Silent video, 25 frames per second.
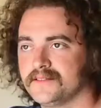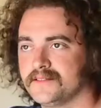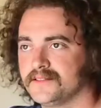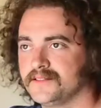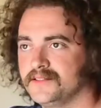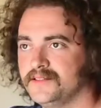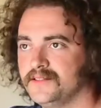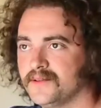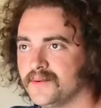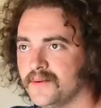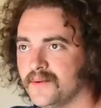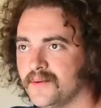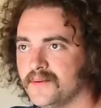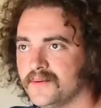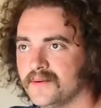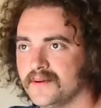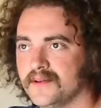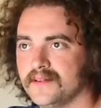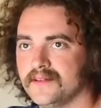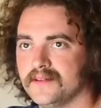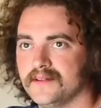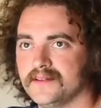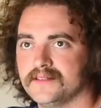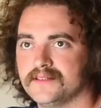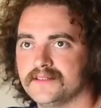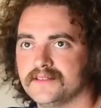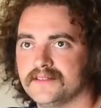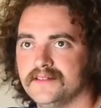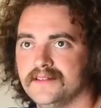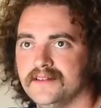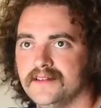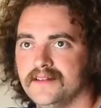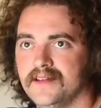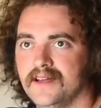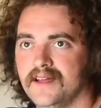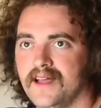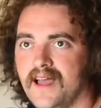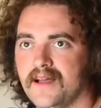there's jewelry, there's,
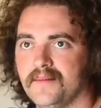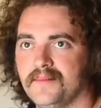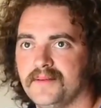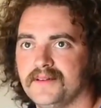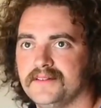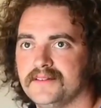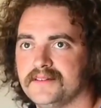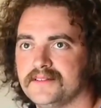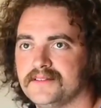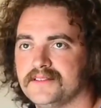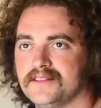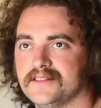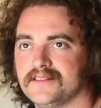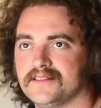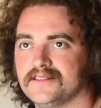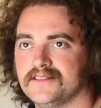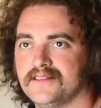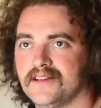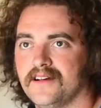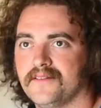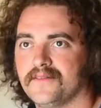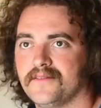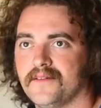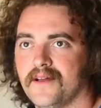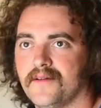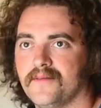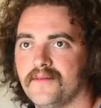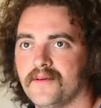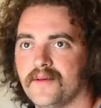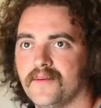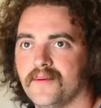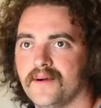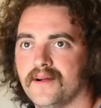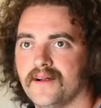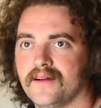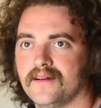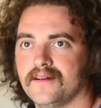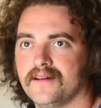I mean, there's just stuff
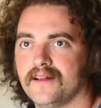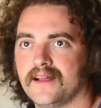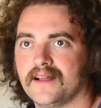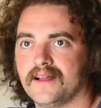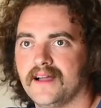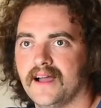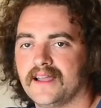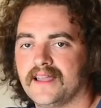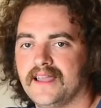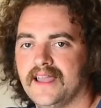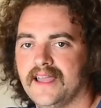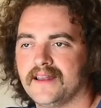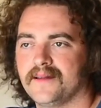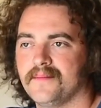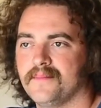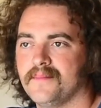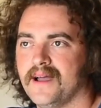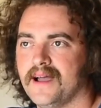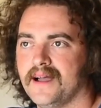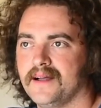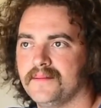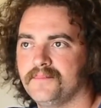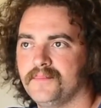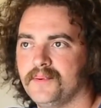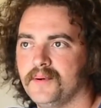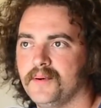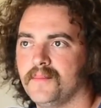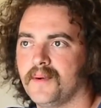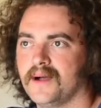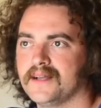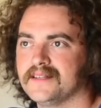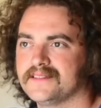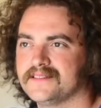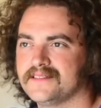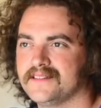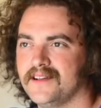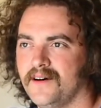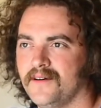everywhere, and I, I can't imagine, put
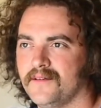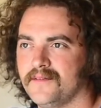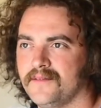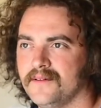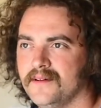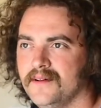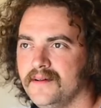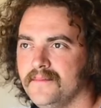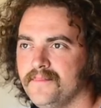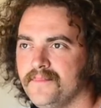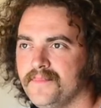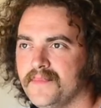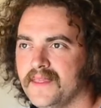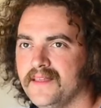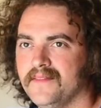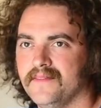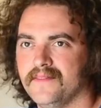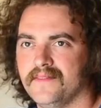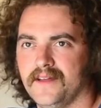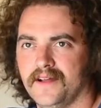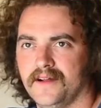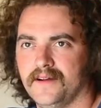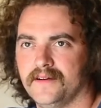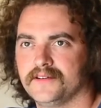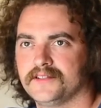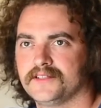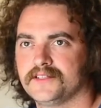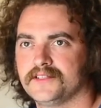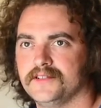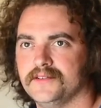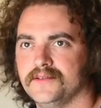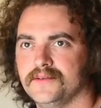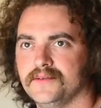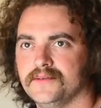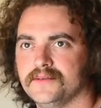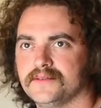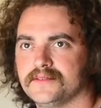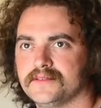myself in their
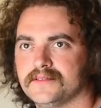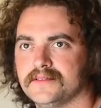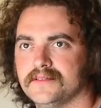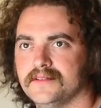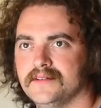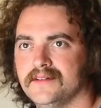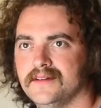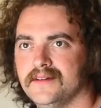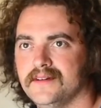shoes.